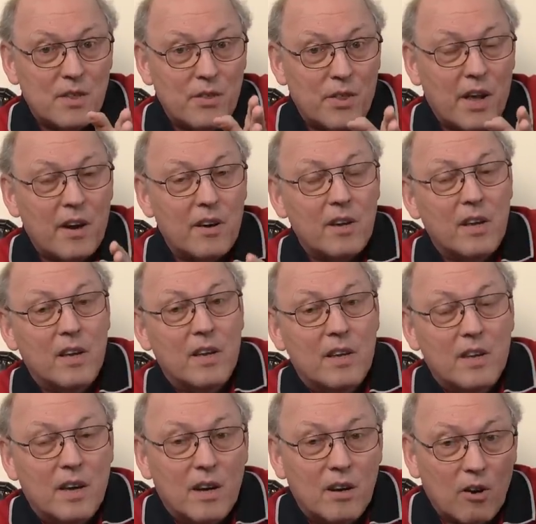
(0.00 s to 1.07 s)
there
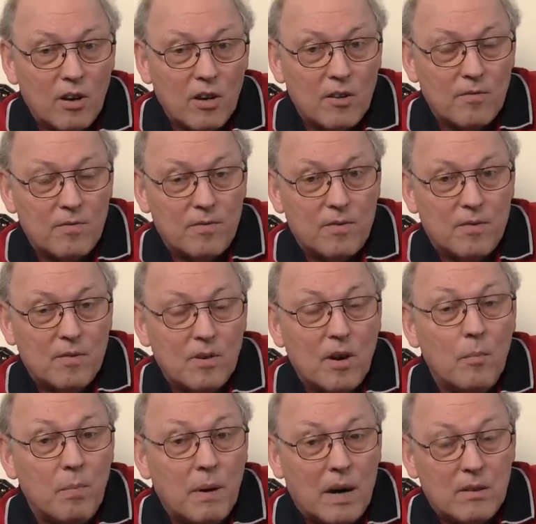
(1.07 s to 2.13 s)
a lot of
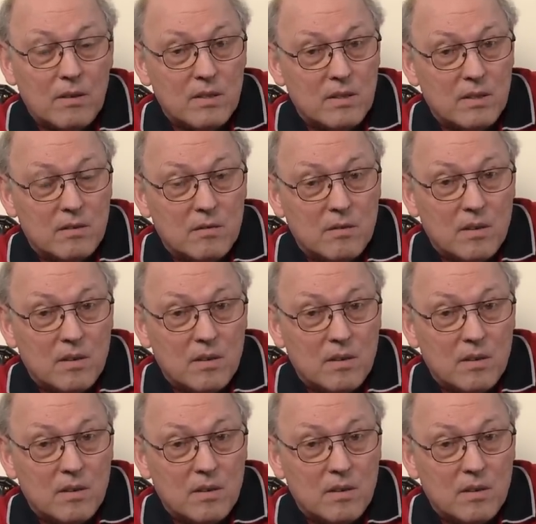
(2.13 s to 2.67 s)
compounds